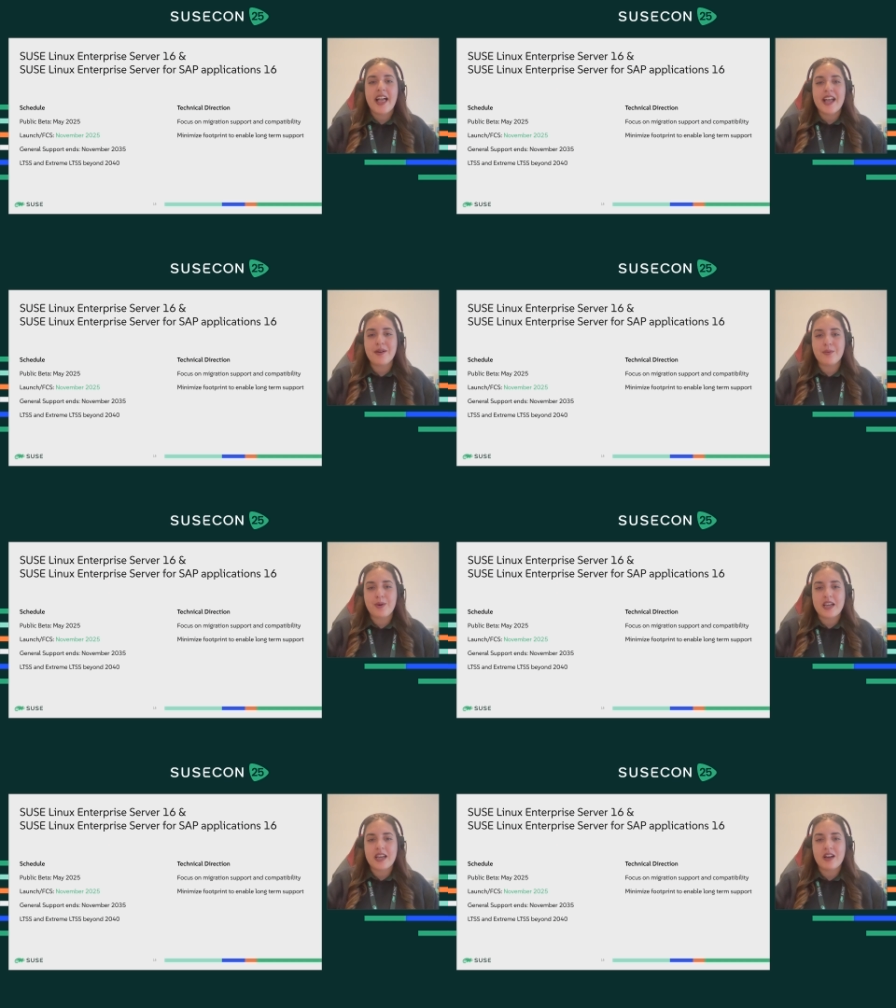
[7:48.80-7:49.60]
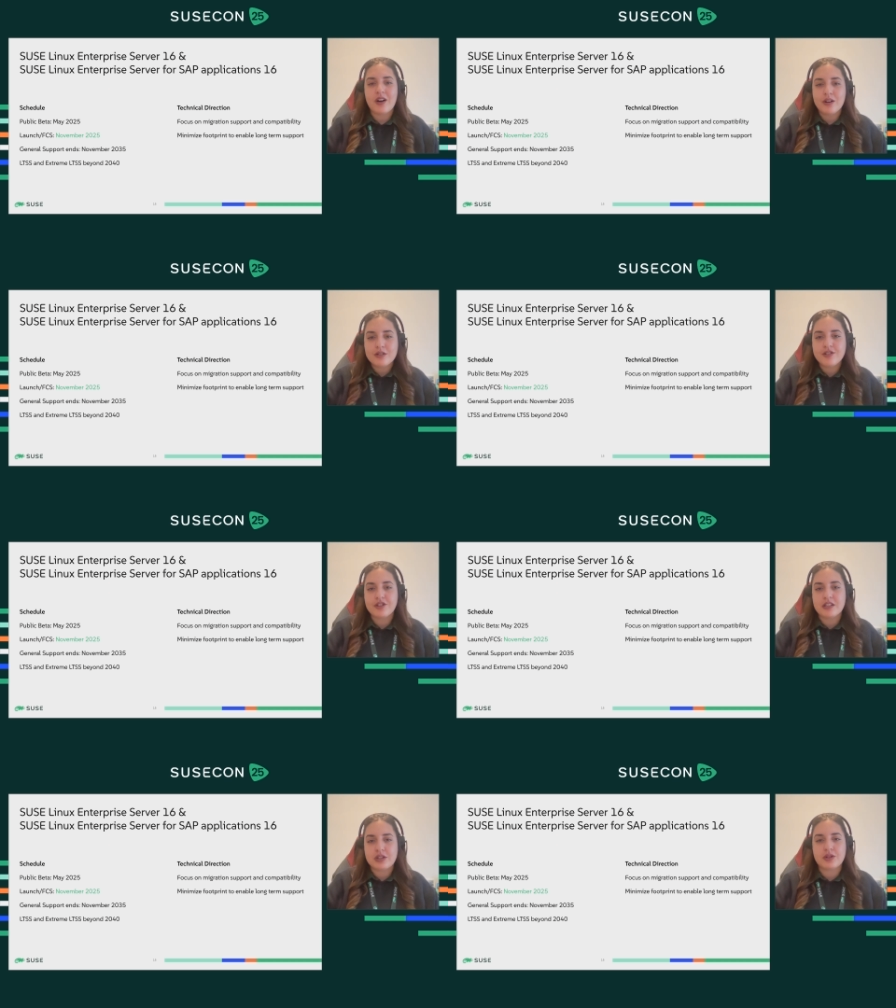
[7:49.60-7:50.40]
and we also
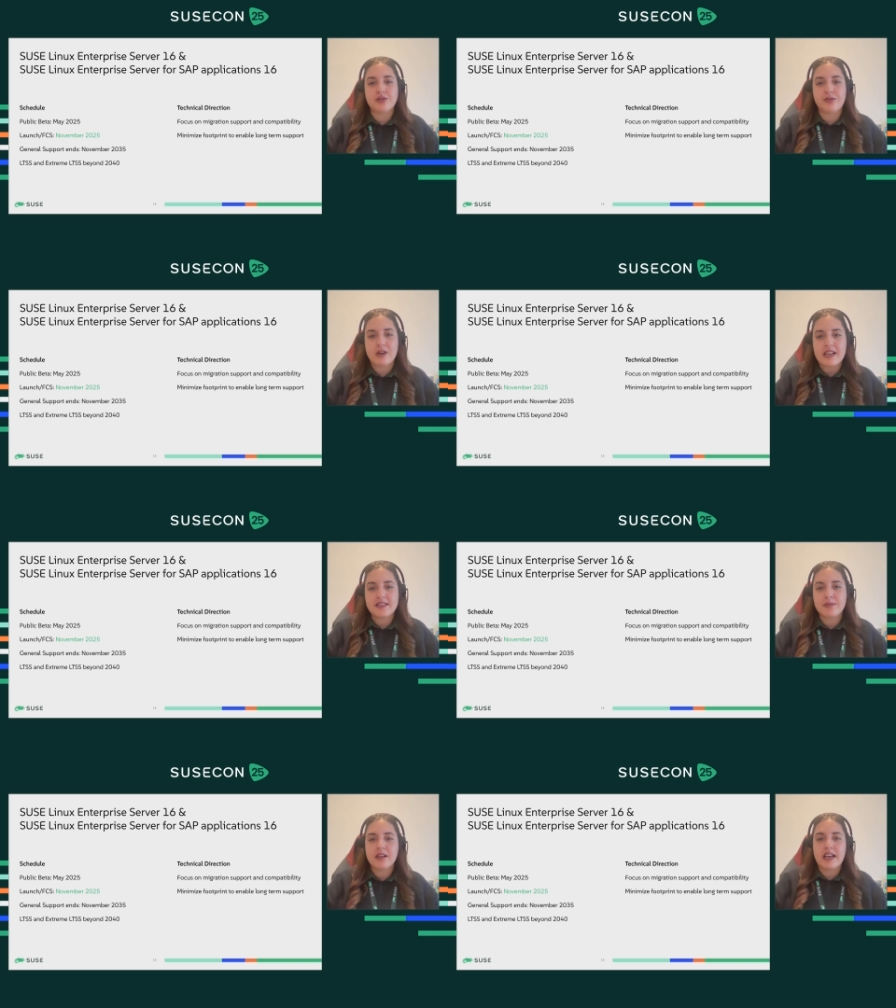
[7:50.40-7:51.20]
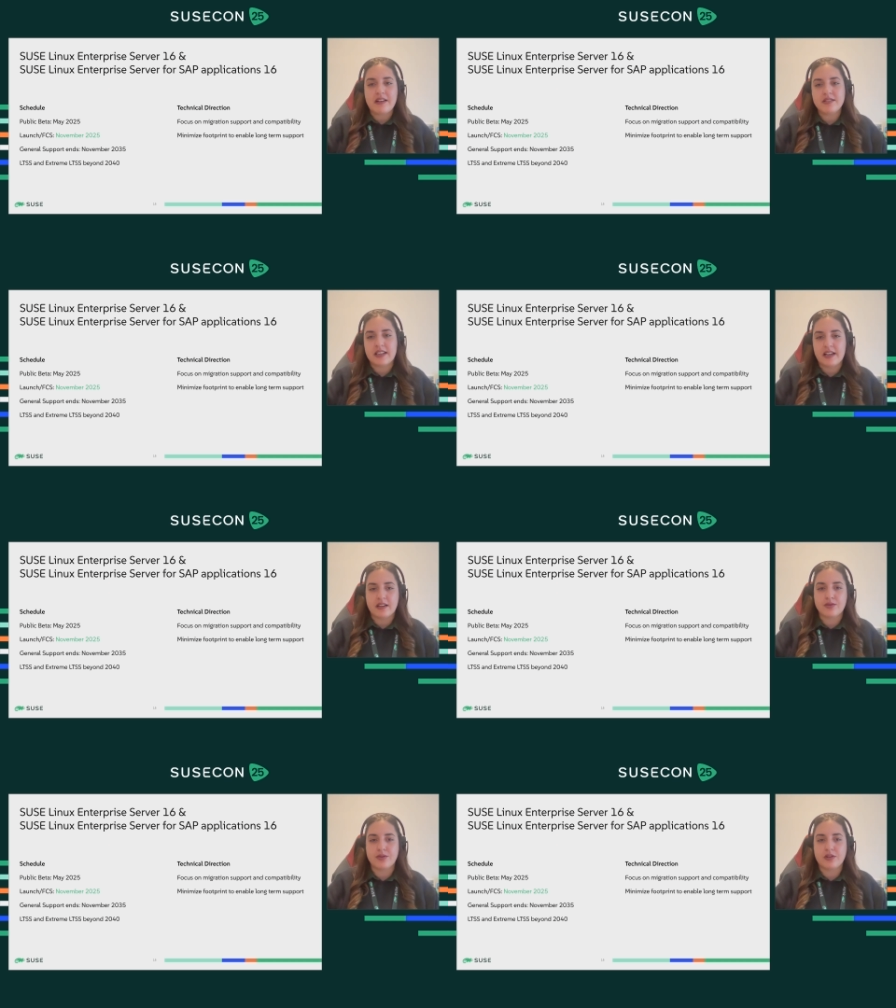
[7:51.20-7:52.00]
ensure flexible life
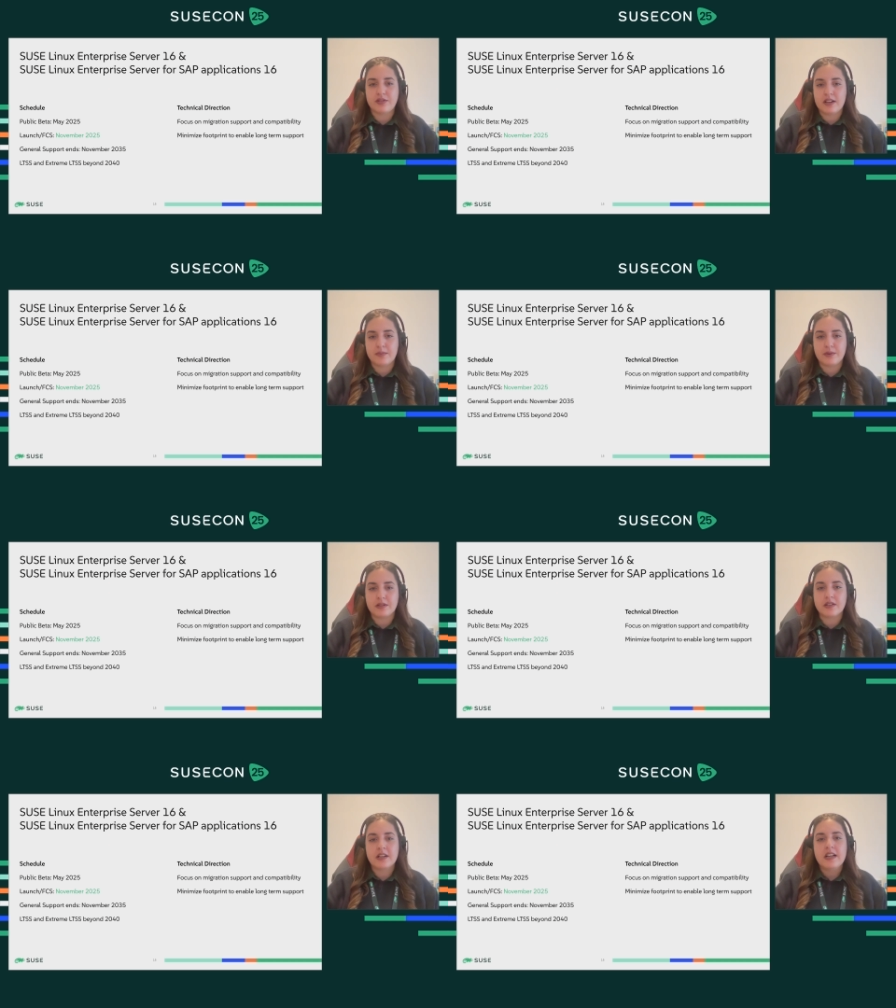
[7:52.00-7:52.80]
cycles for developers.